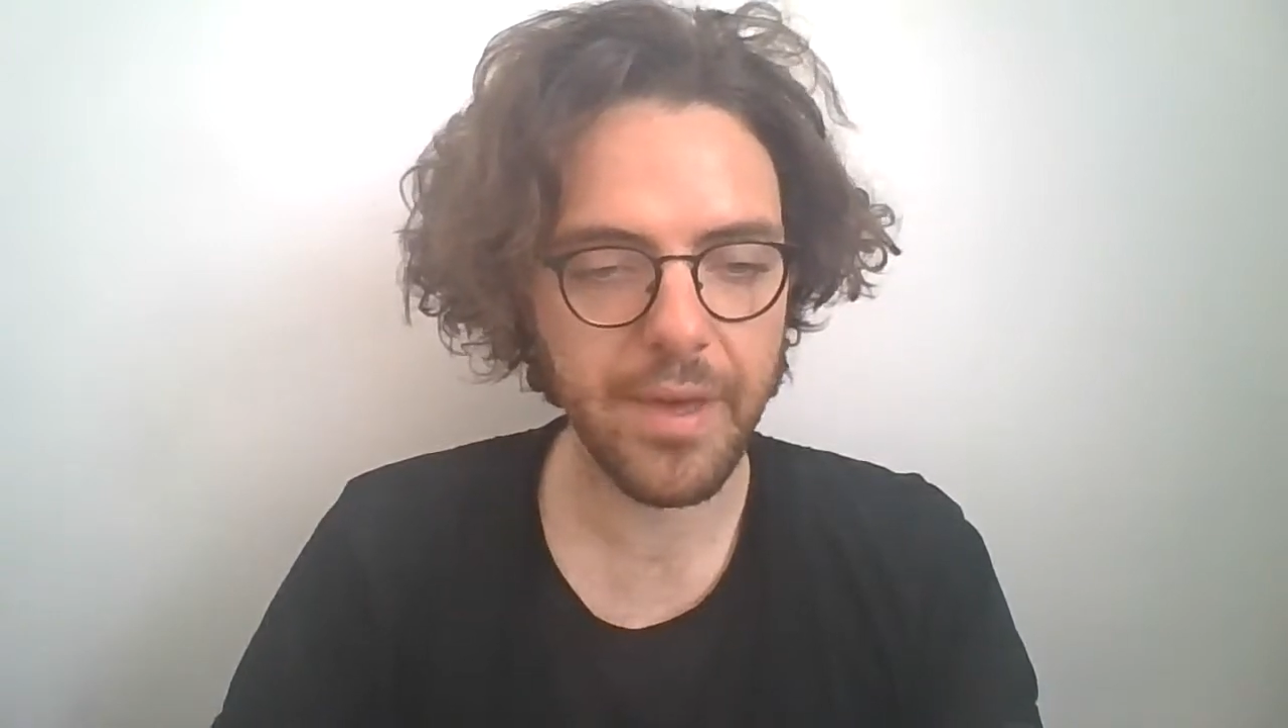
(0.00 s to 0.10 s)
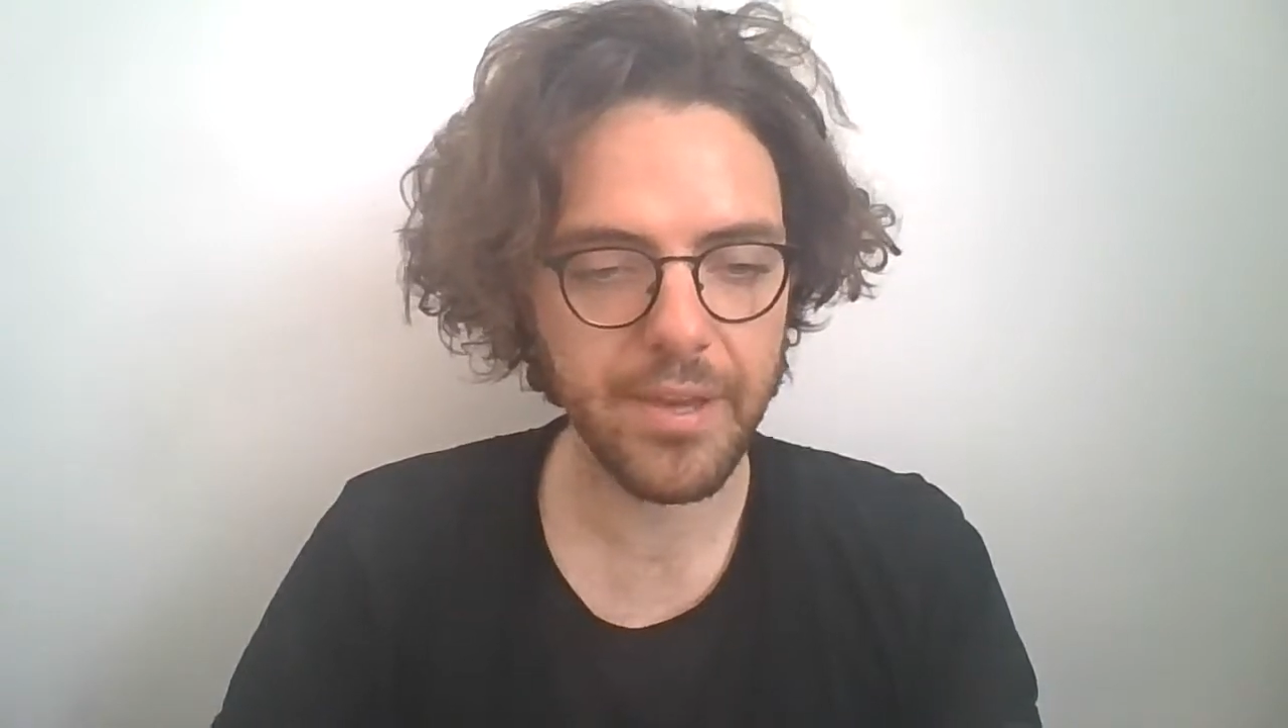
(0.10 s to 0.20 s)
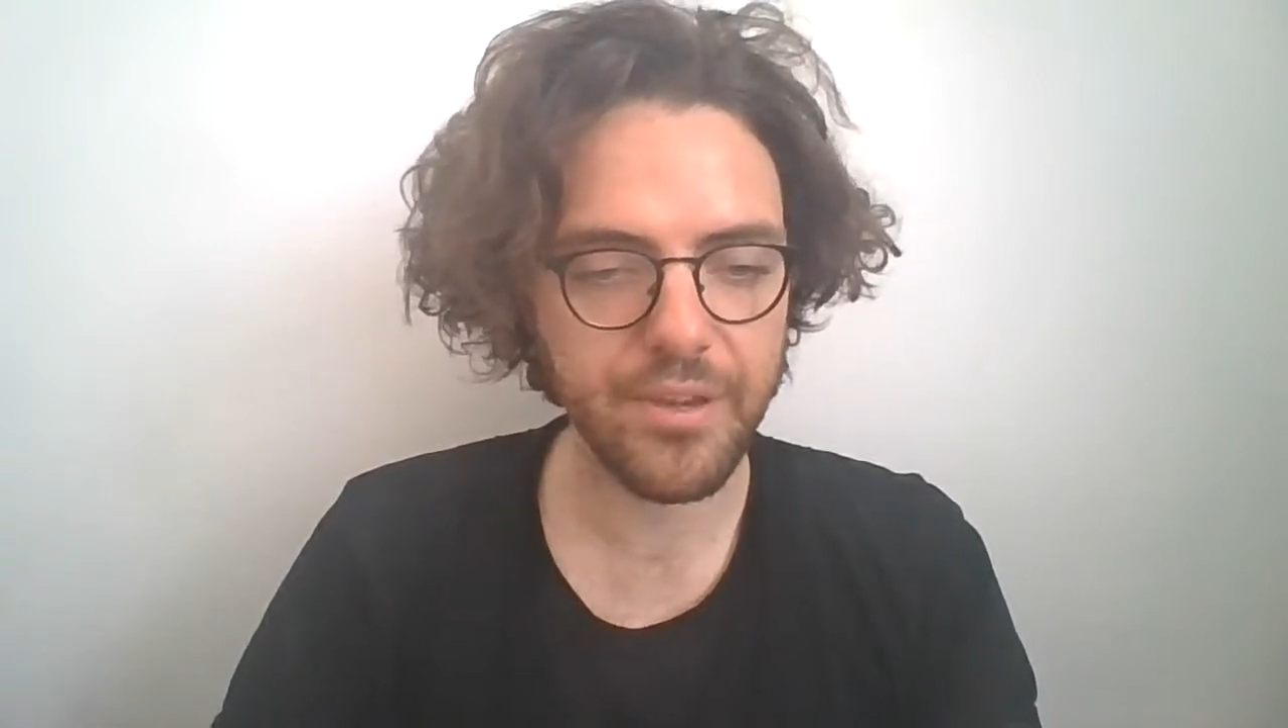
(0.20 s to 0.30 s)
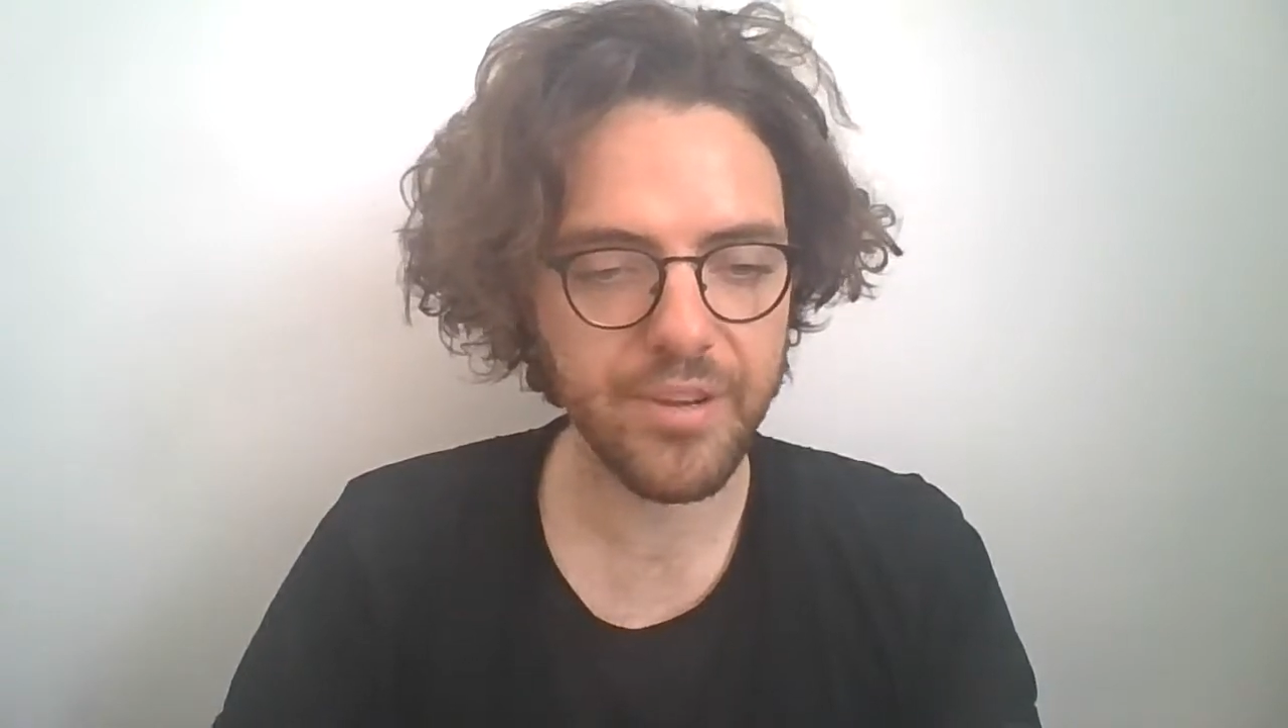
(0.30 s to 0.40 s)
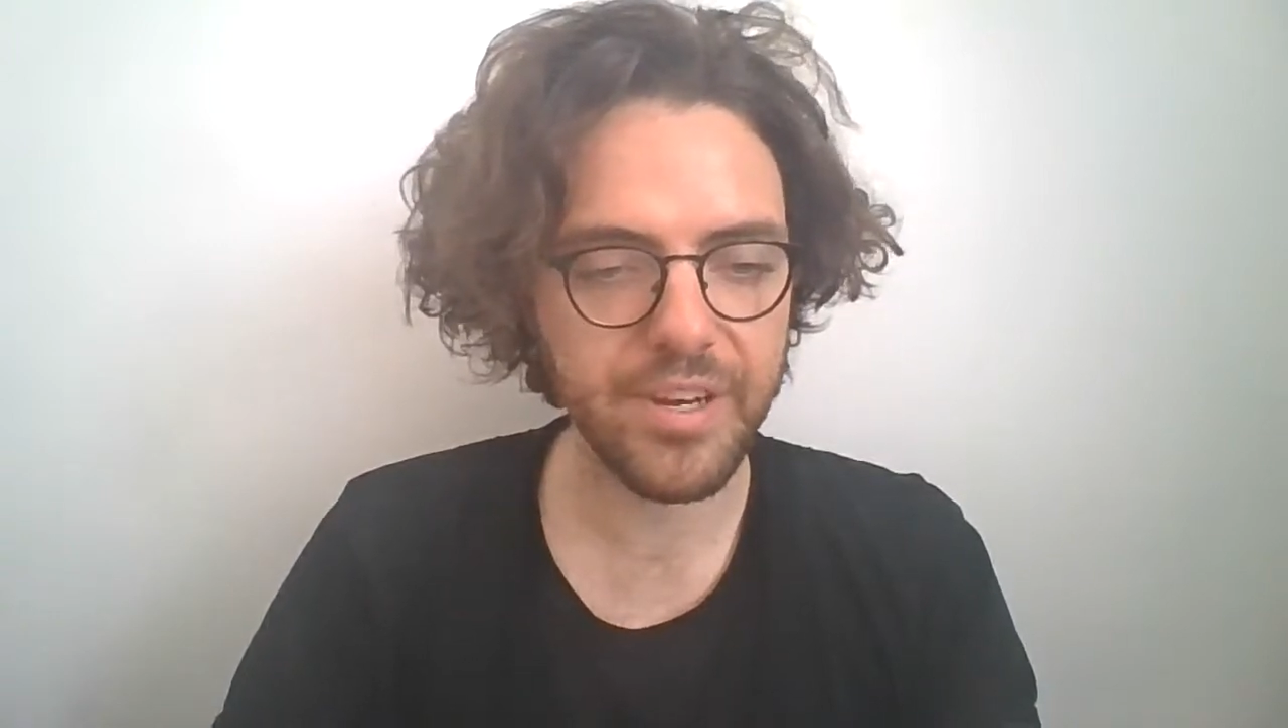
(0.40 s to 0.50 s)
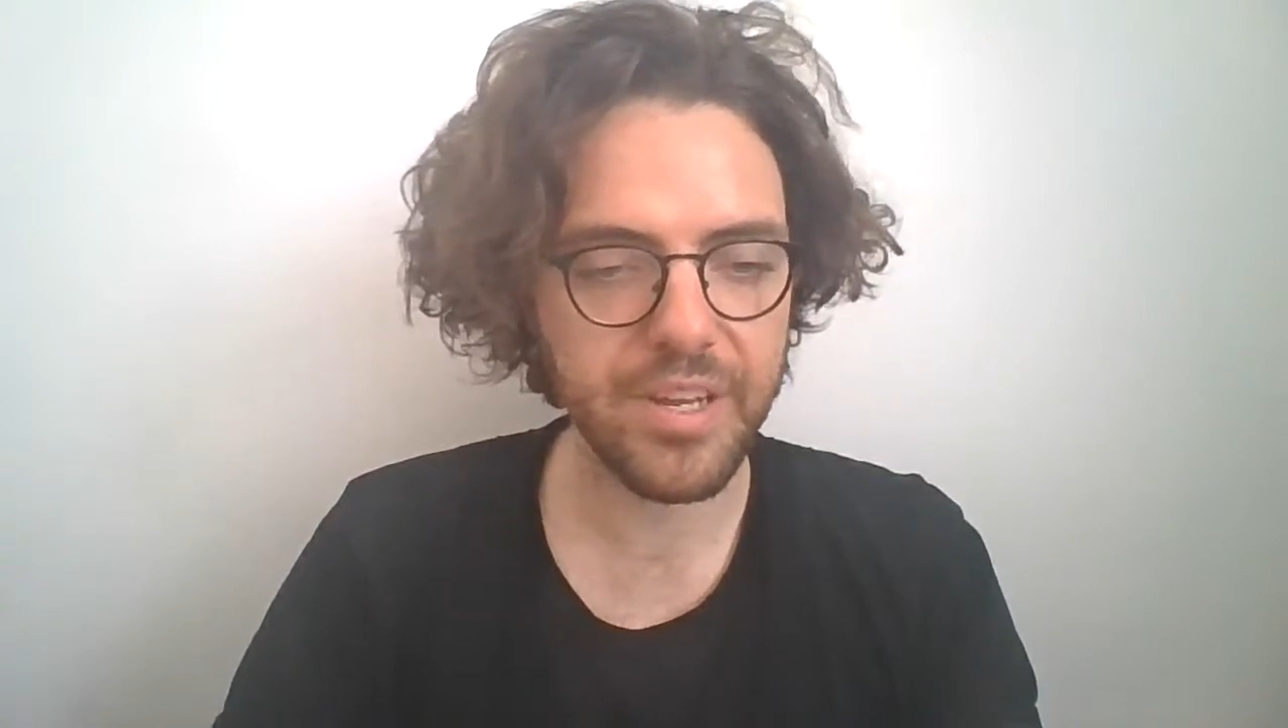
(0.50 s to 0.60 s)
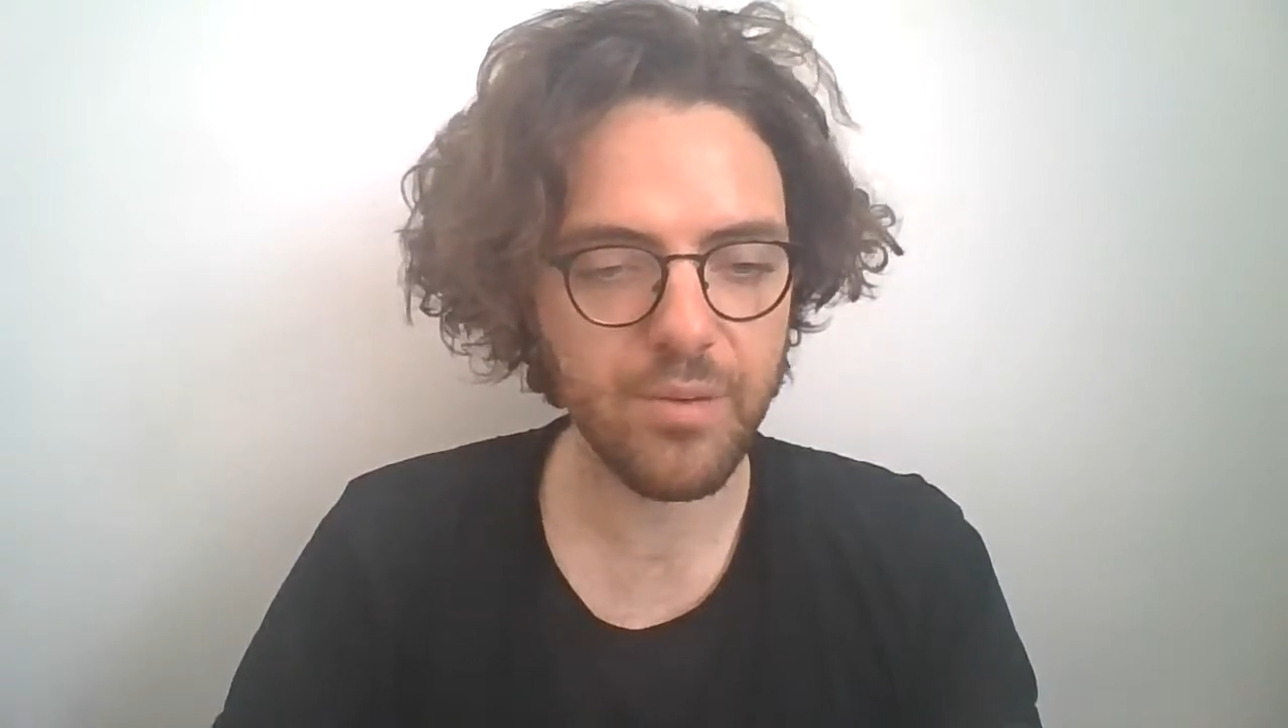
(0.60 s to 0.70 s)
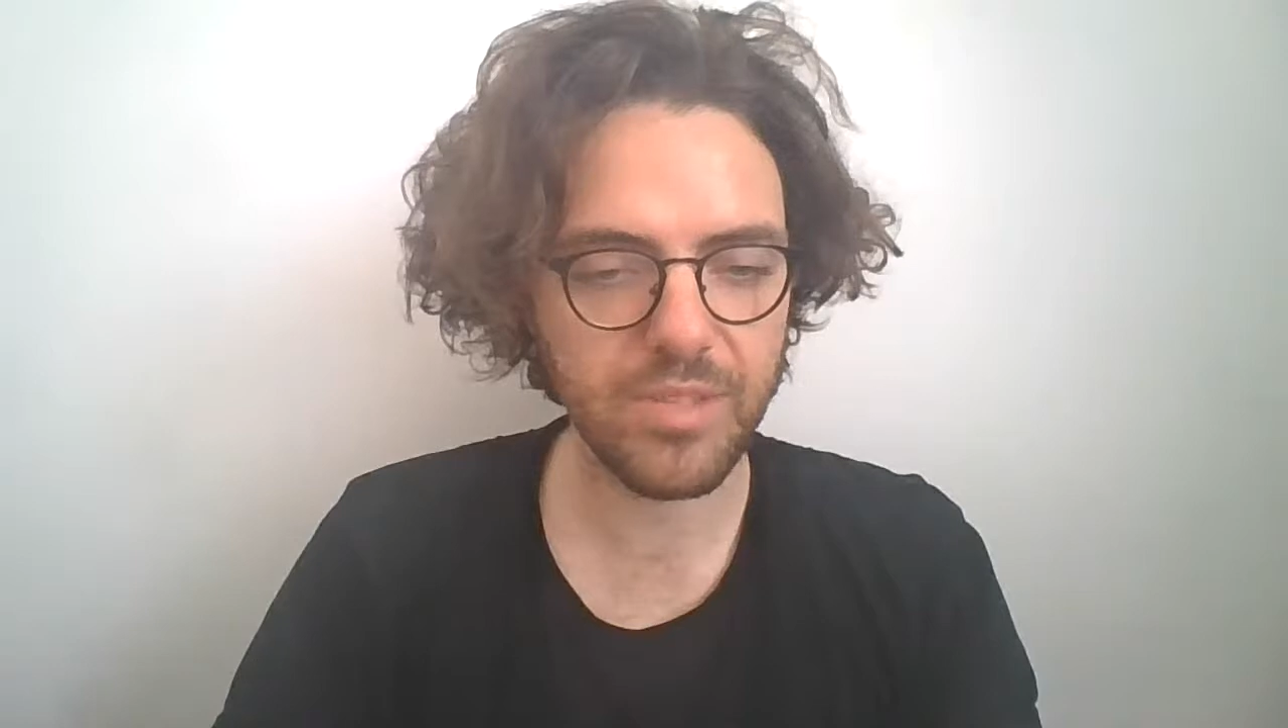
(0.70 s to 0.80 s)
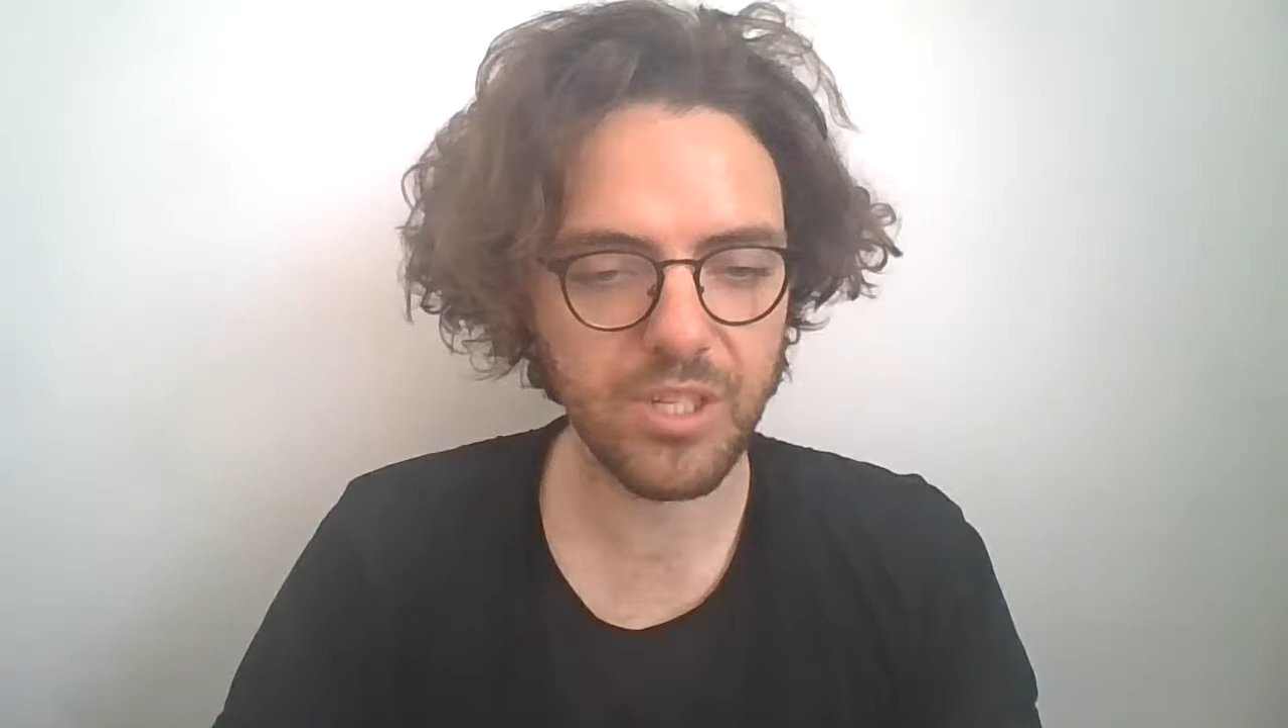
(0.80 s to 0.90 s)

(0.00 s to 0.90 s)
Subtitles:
unity was